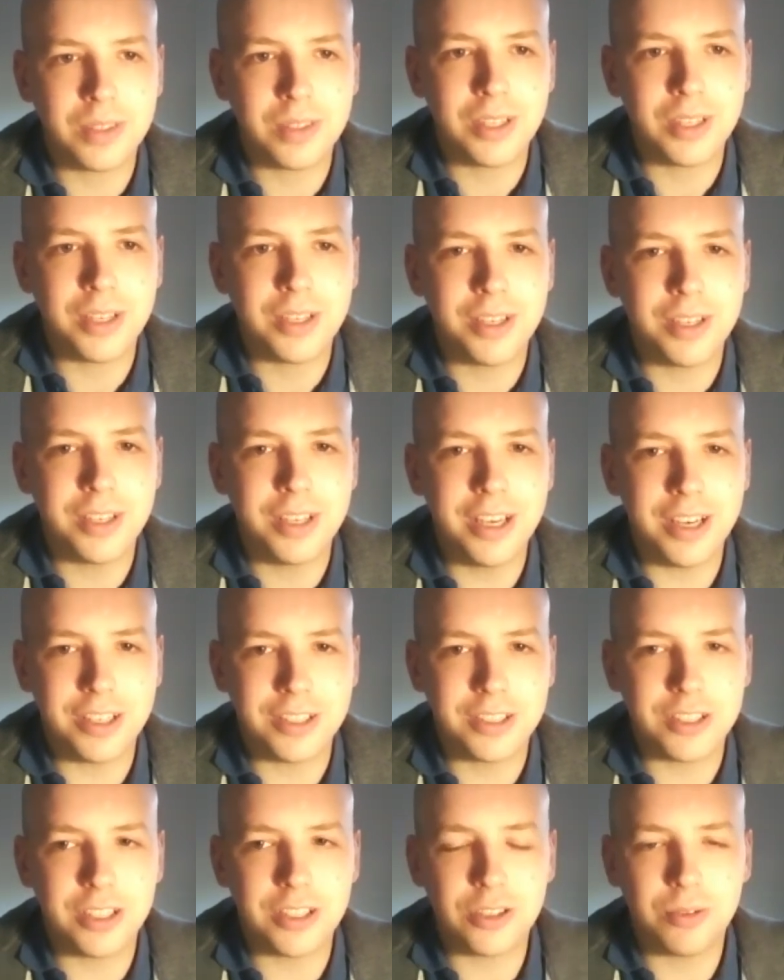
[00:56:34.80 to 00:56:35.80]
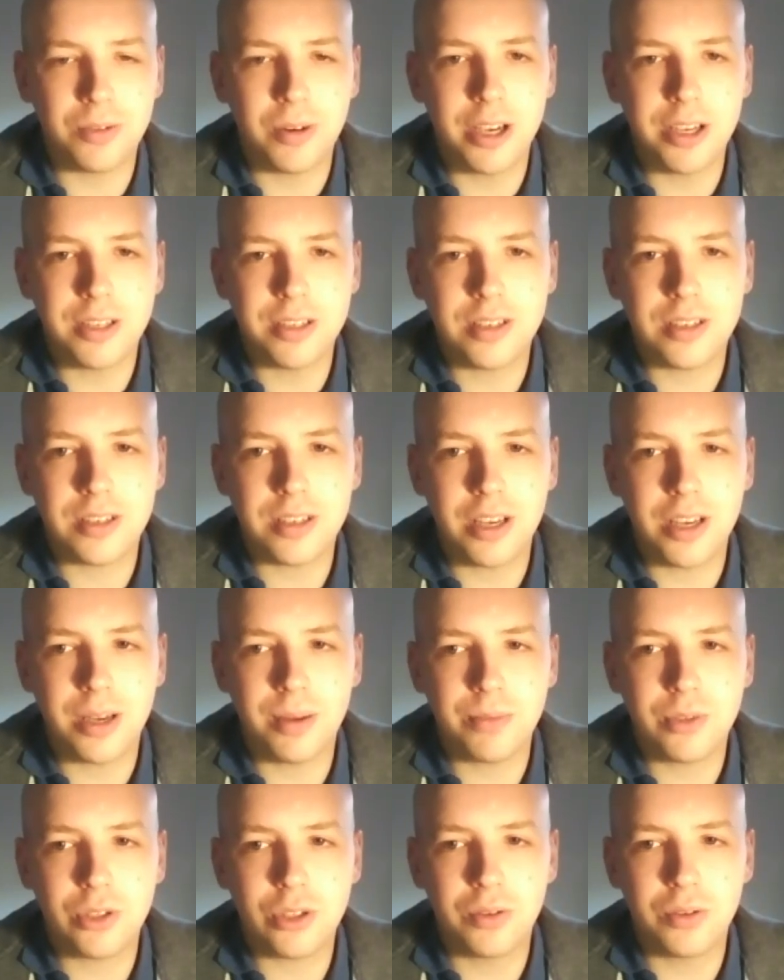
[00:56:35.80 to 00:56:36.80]
Yes, that's right.
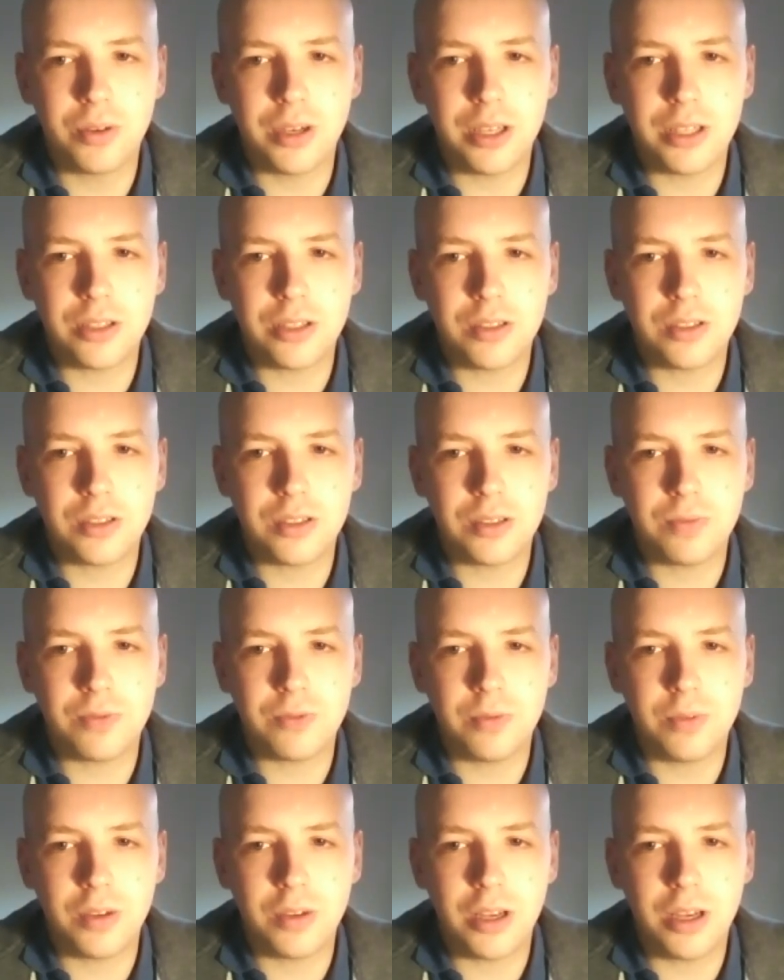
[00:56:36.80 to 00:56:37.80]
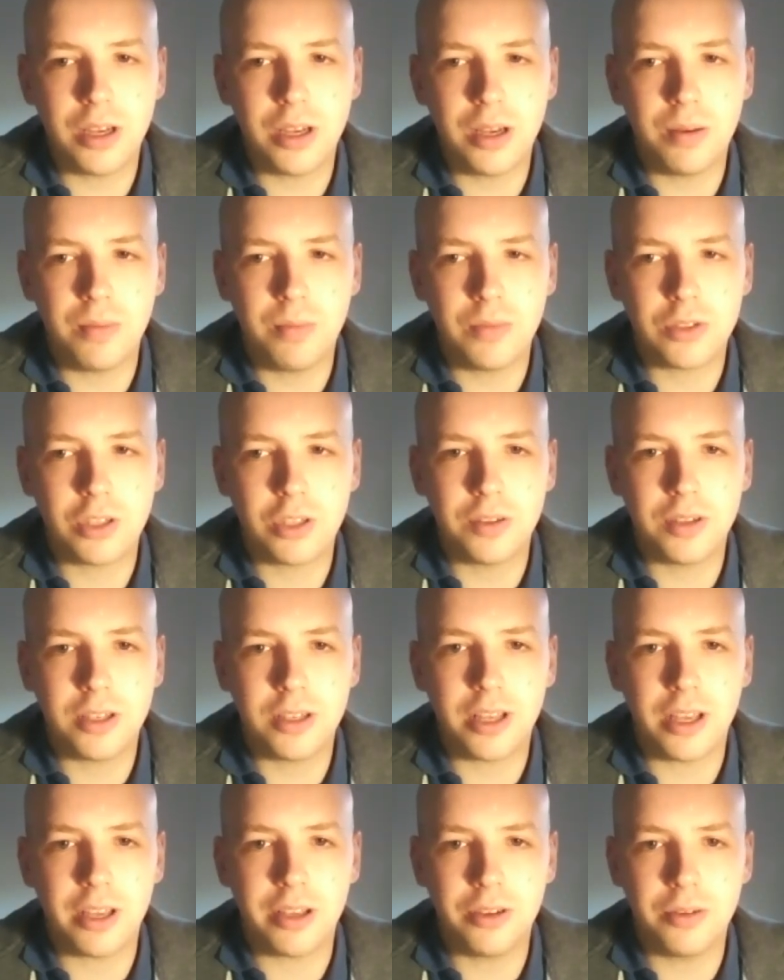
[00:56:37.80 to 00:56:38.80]
So it's
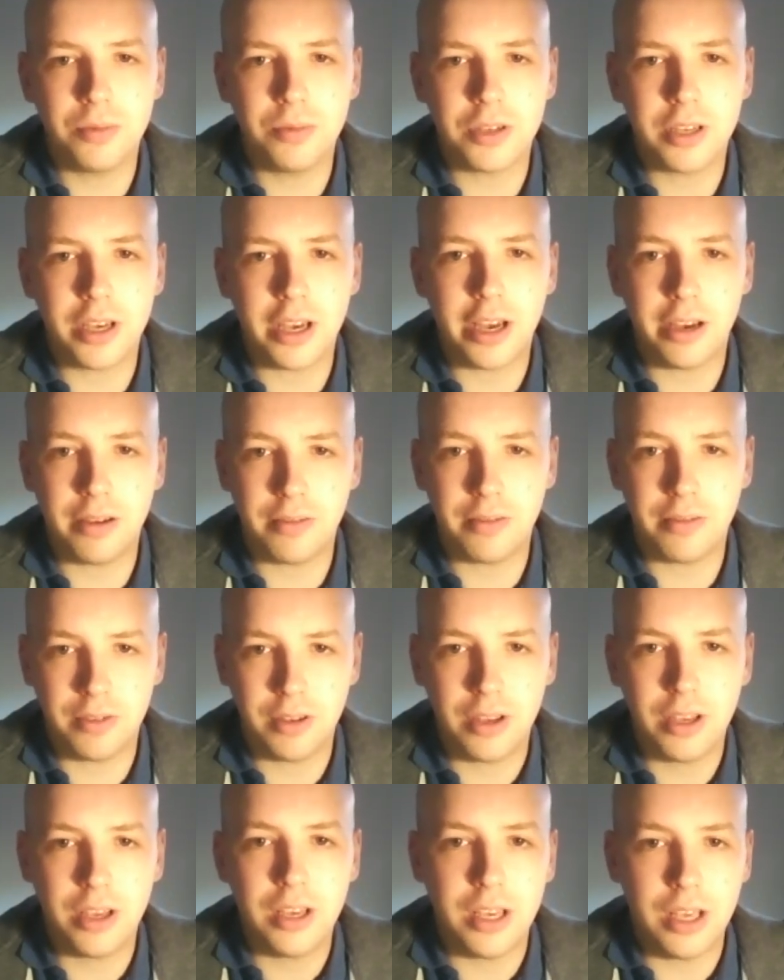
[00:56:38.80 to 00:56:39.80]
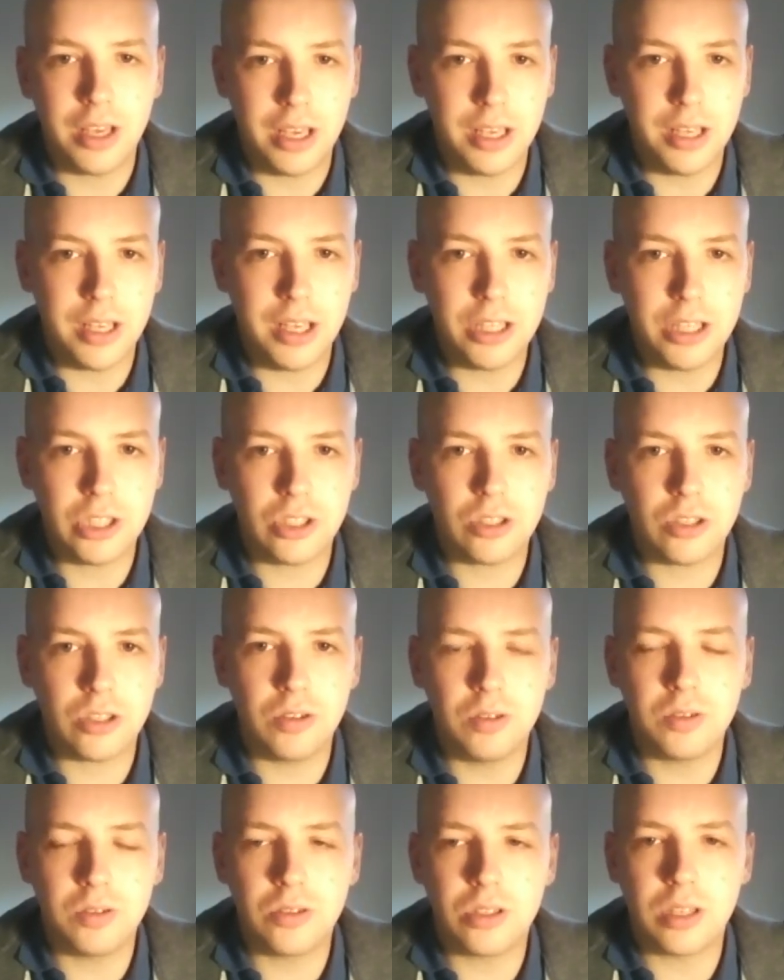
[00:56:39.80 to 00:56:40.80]
something that you would have in
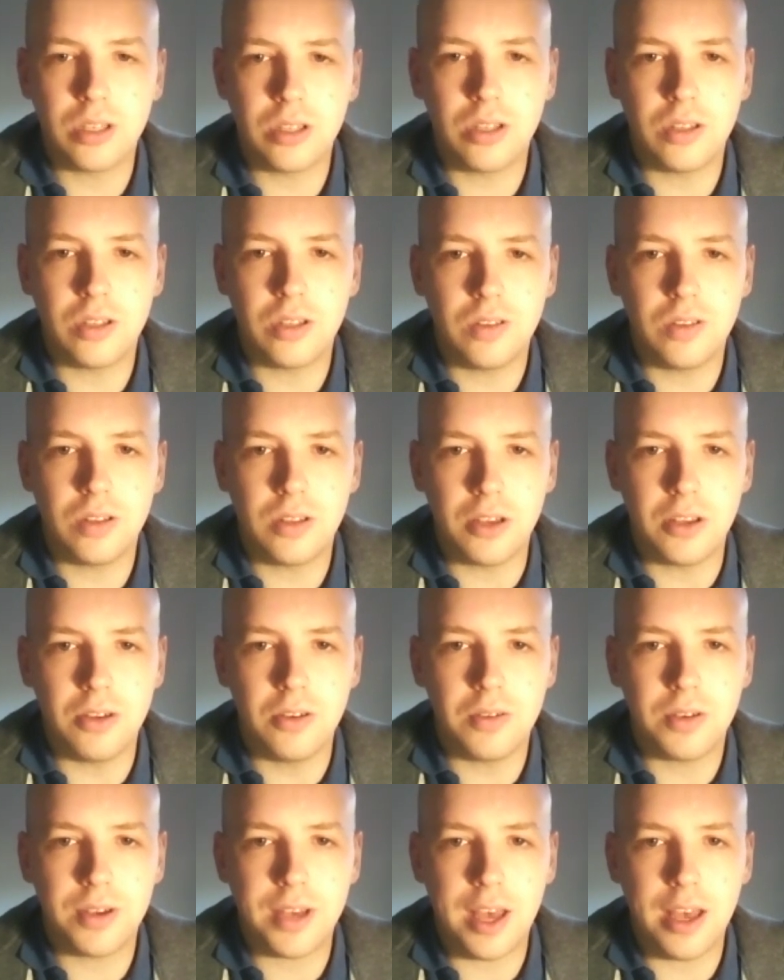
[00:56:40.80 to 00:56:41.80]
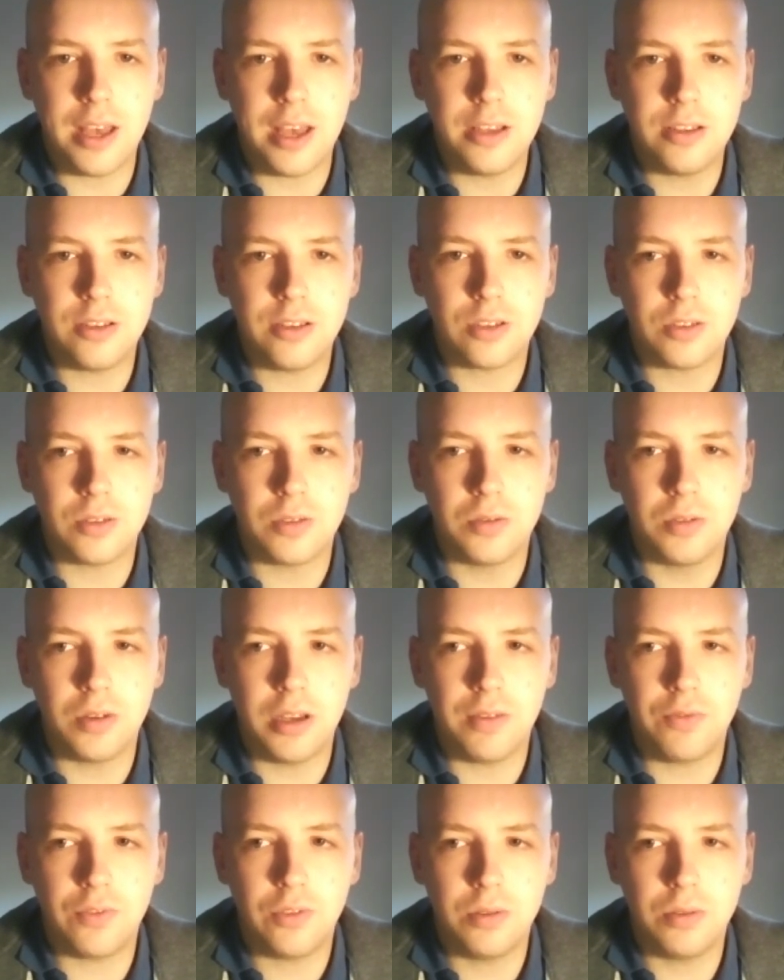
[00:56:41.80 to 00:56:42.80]
schools in the UK. So
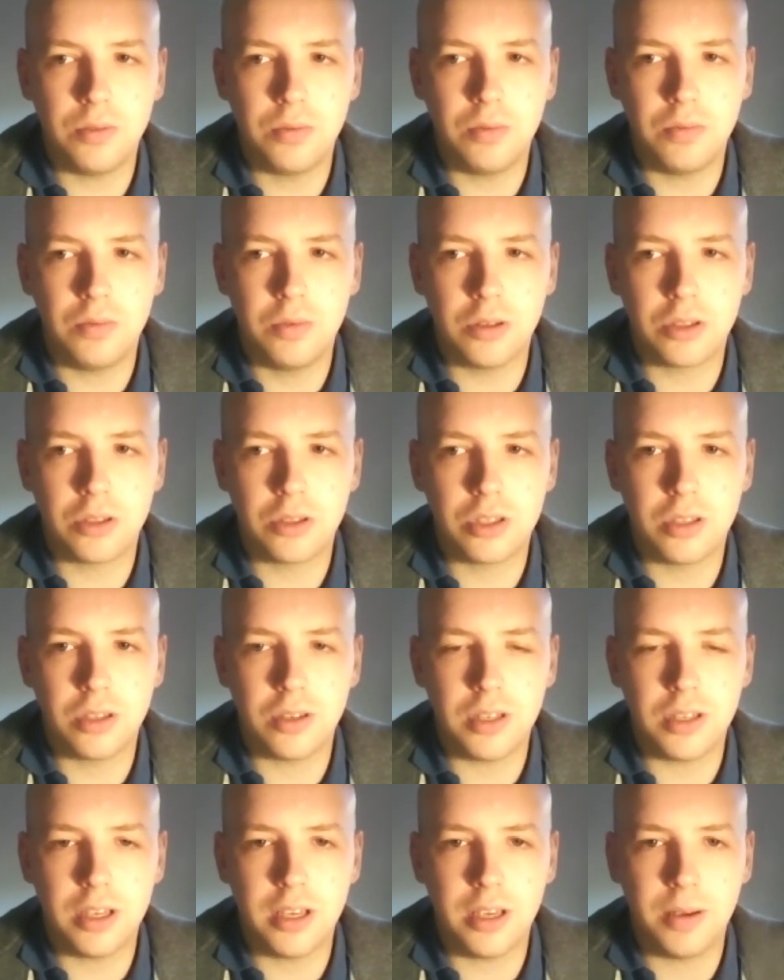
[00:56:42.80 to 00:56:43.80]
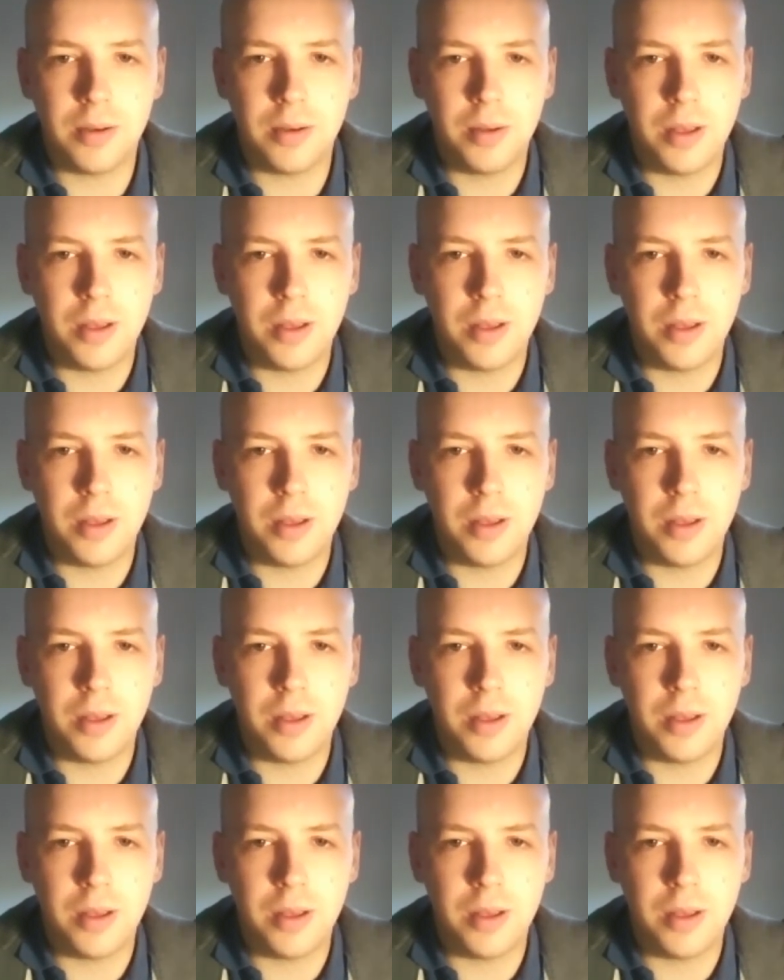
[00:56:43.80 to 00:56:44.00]
if you were studying